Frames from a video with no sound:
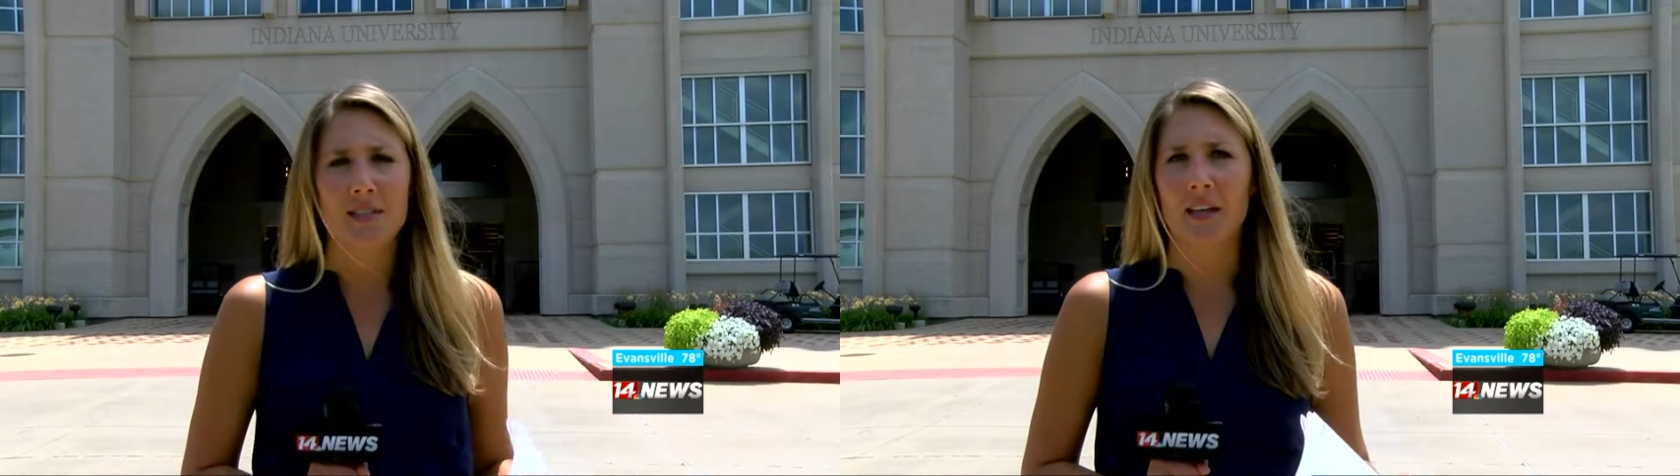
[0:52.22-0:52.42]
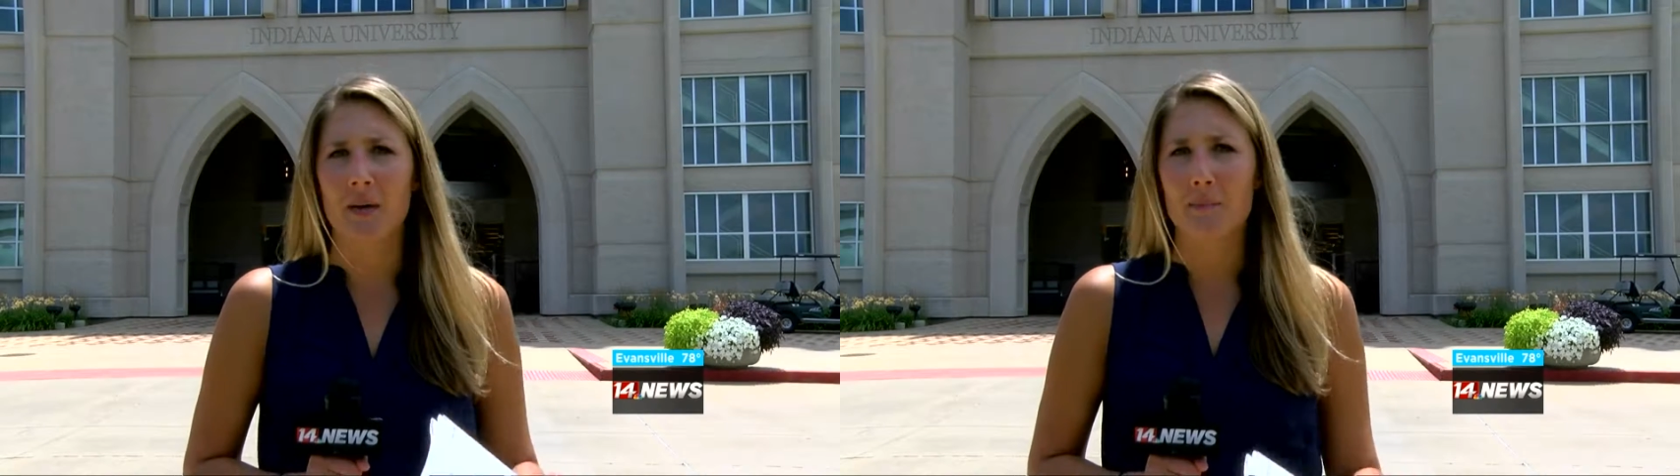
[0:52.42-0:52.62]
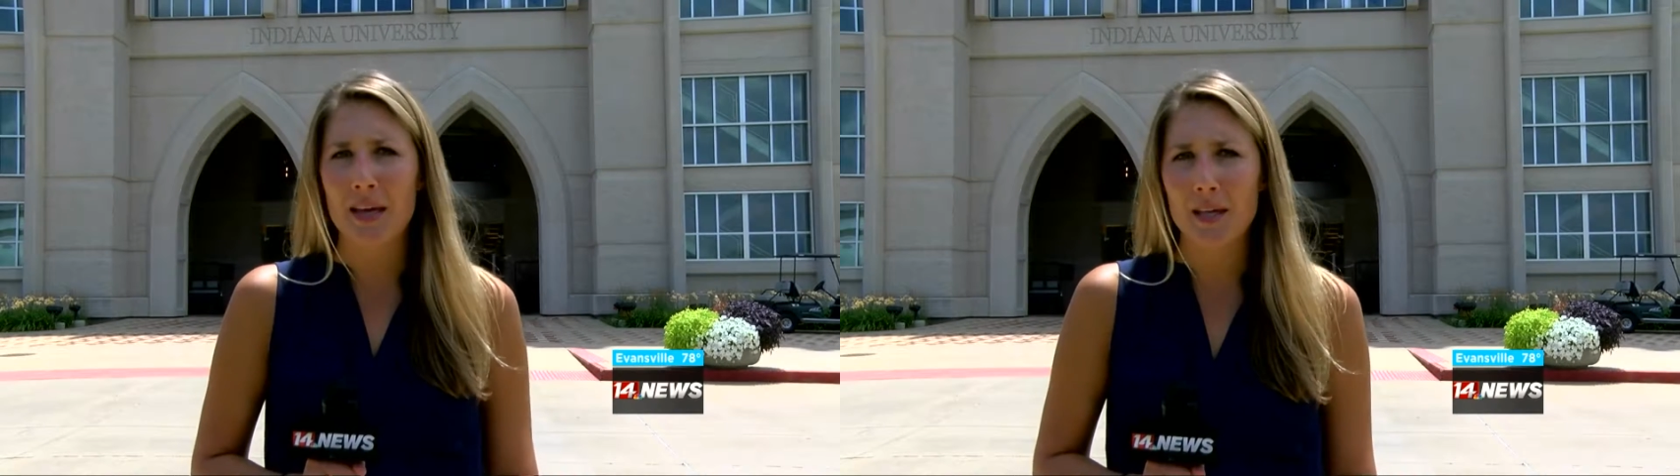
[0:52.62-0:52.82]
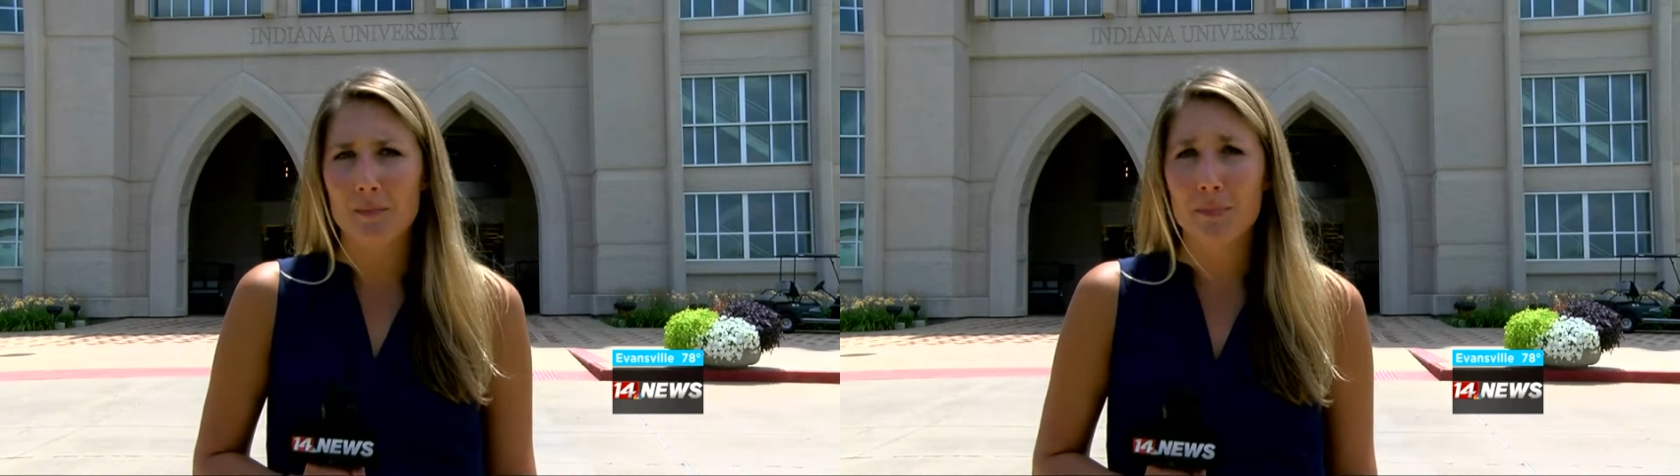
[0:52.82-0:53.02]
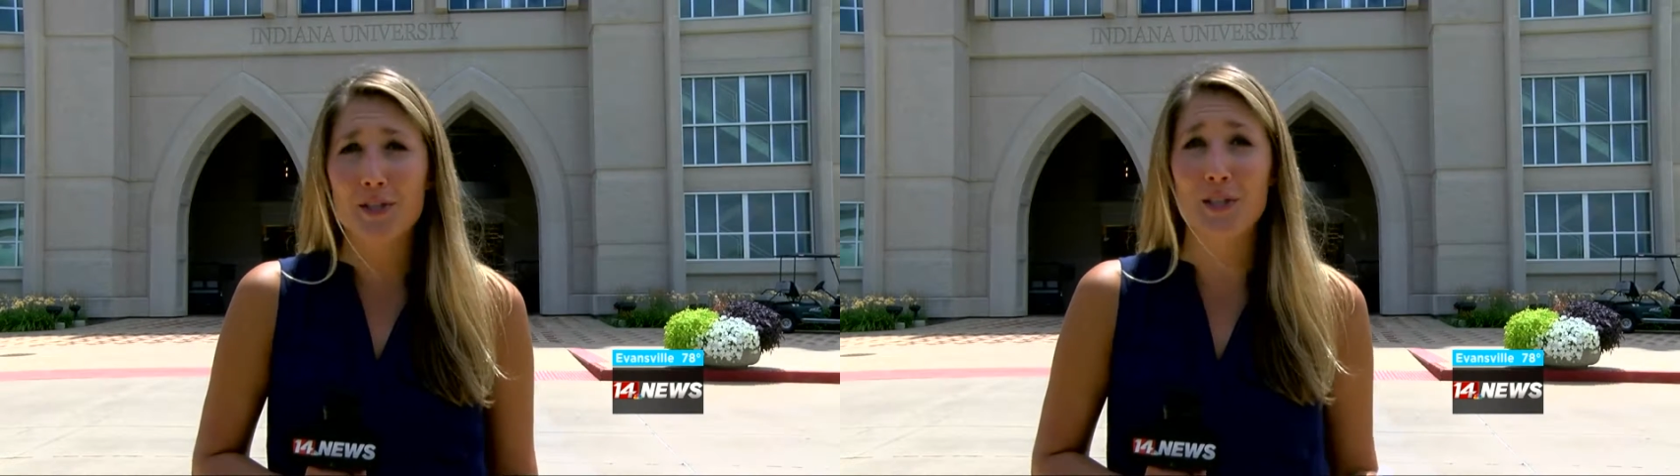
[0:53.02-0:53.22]
to compete,
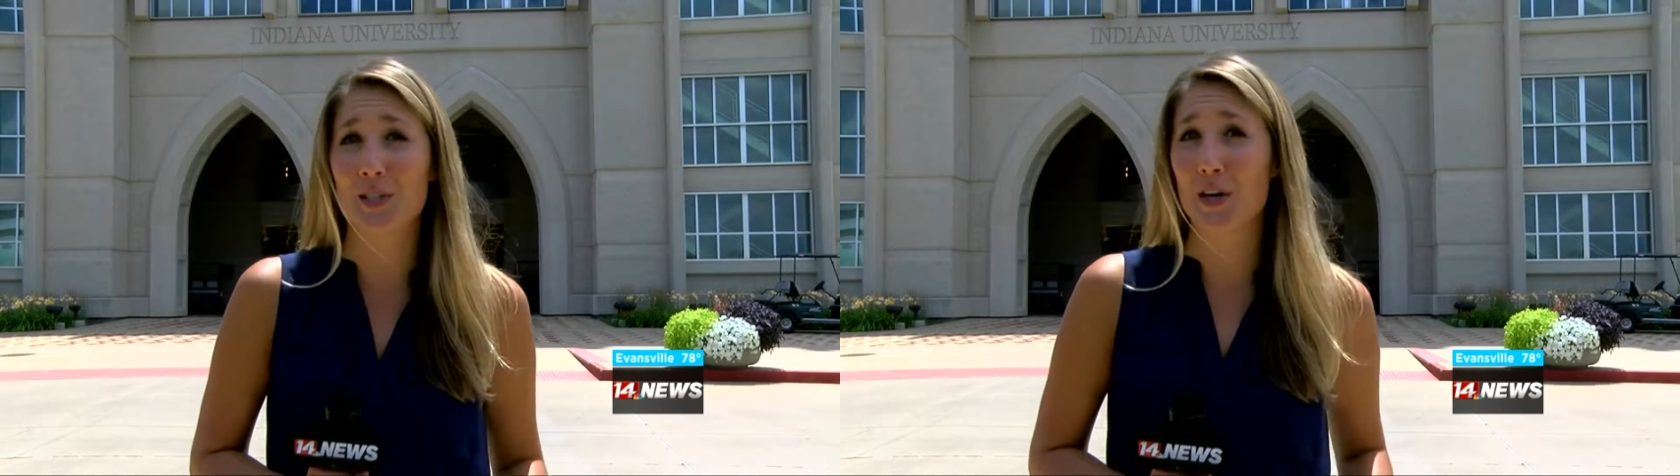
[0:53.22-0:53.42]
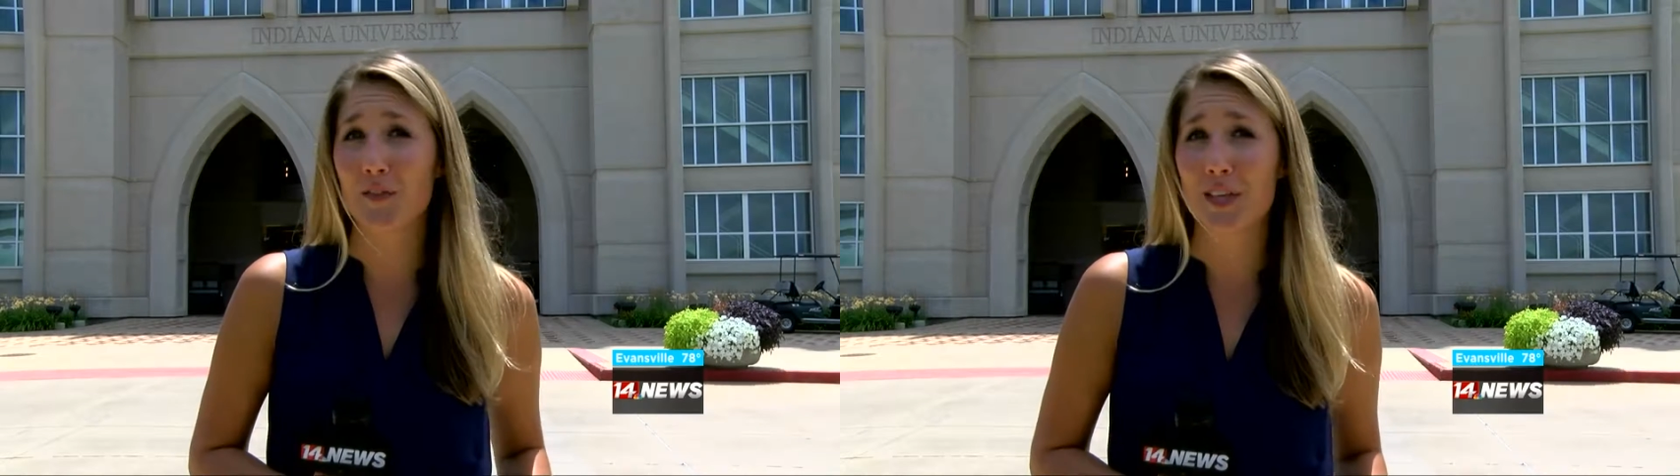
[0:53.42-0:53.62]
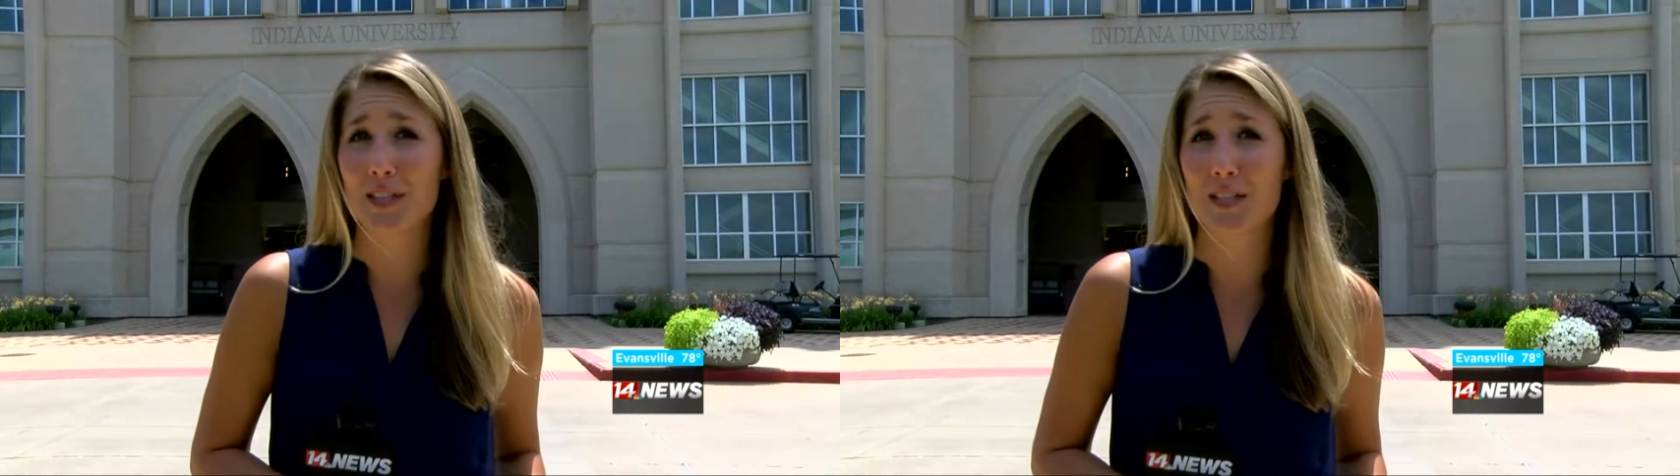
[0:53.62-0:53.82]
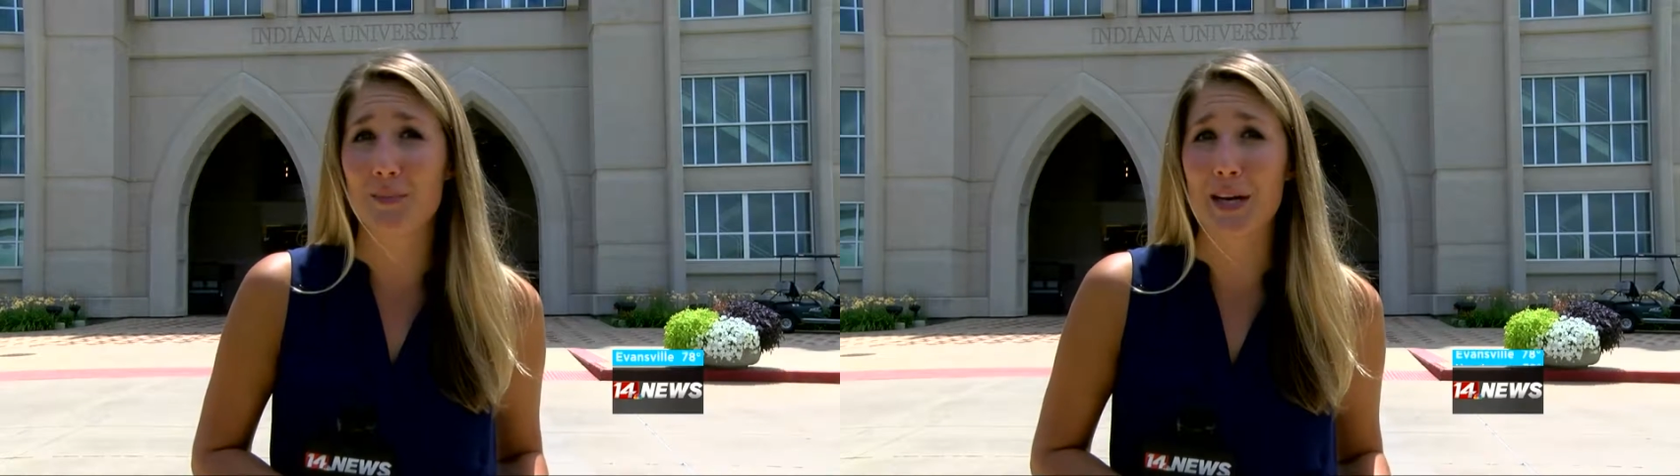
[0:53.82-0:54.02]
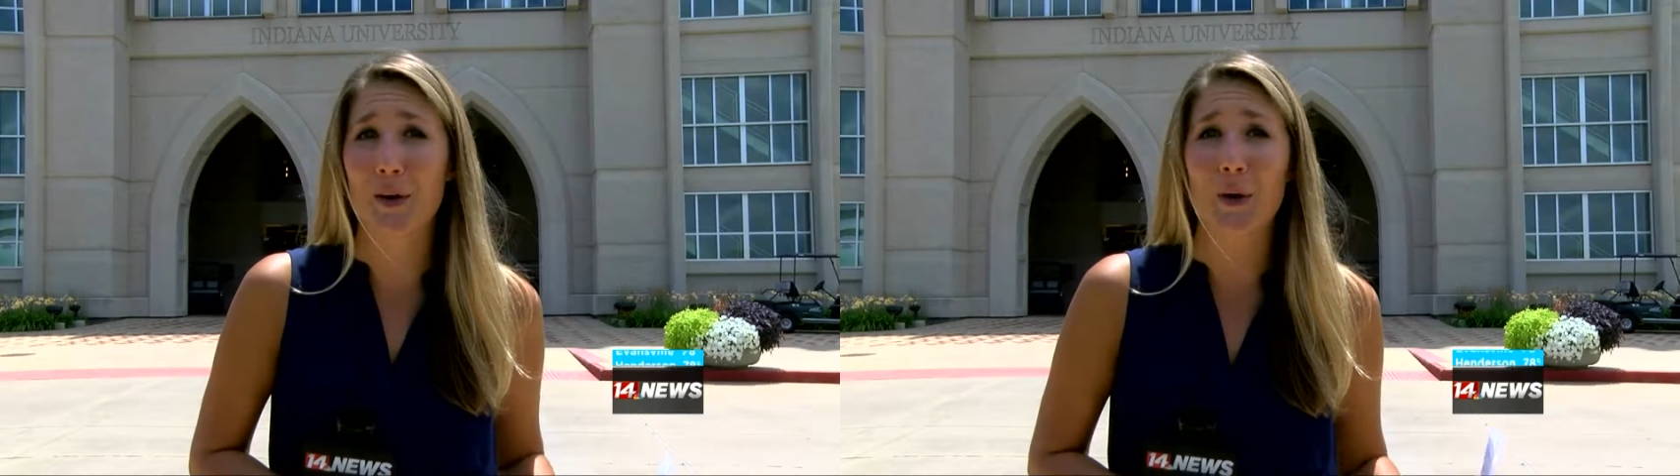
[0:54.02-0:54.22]
but she's nervous to
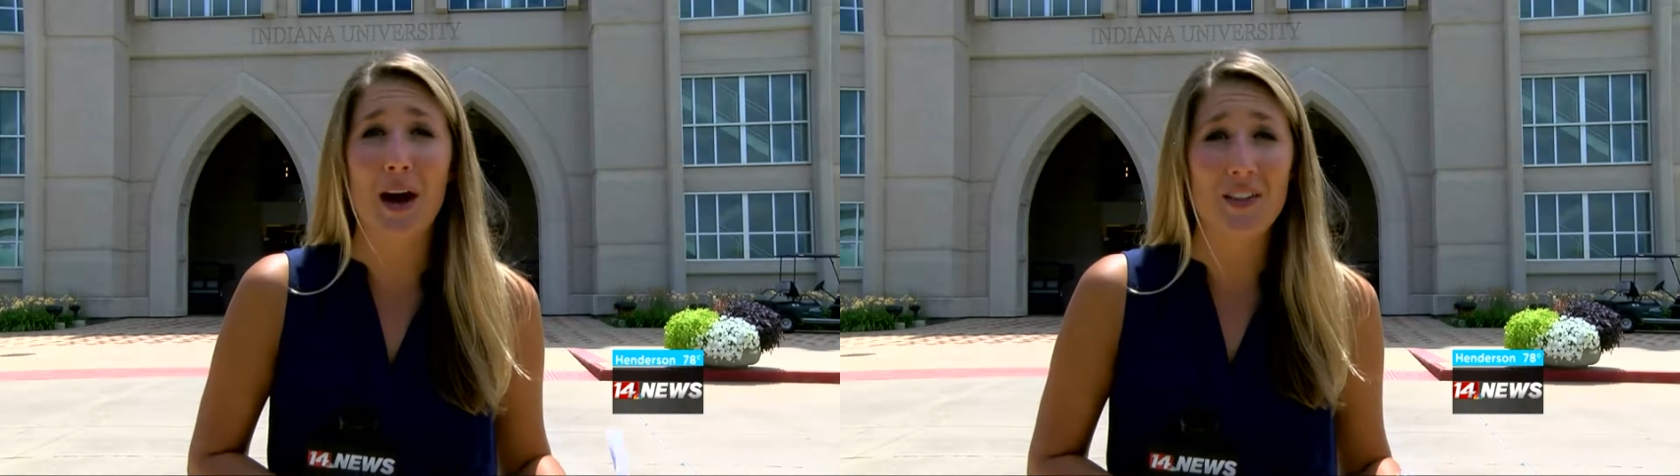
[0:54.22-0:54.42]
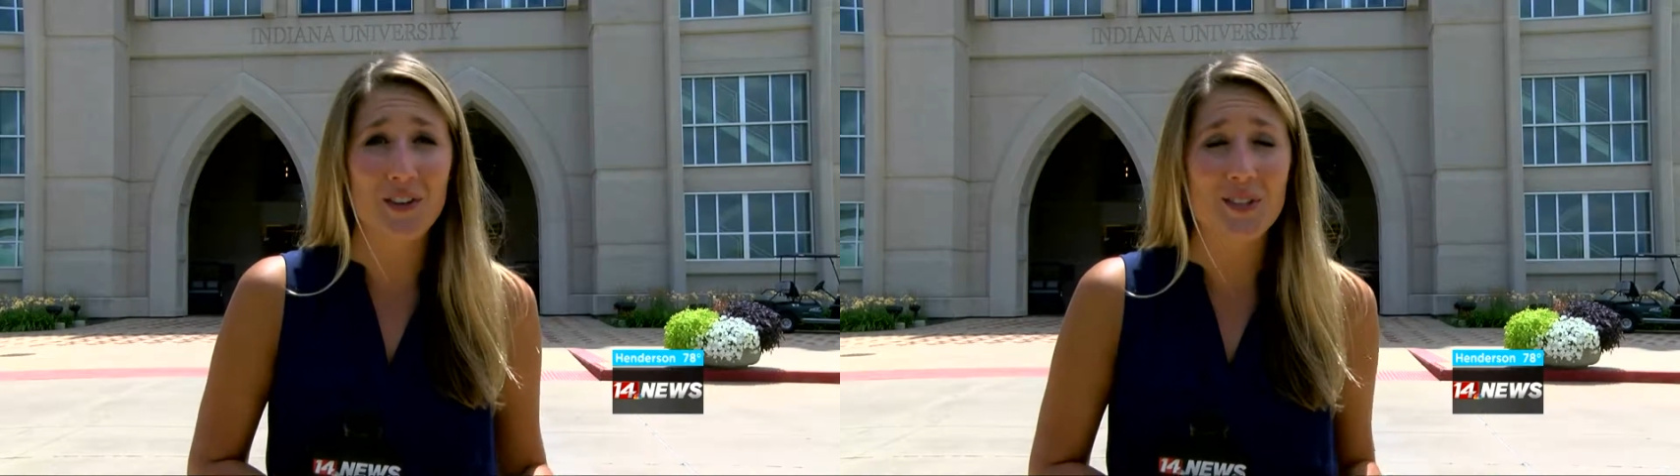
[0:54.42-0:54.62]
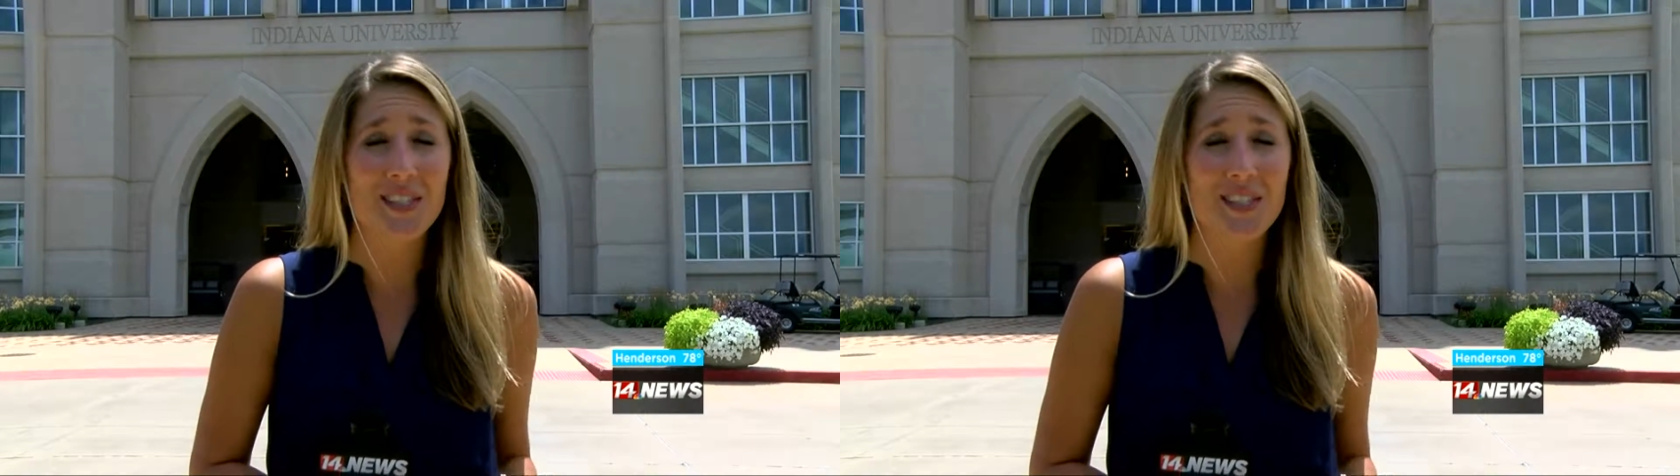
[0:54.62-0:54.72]
meet her other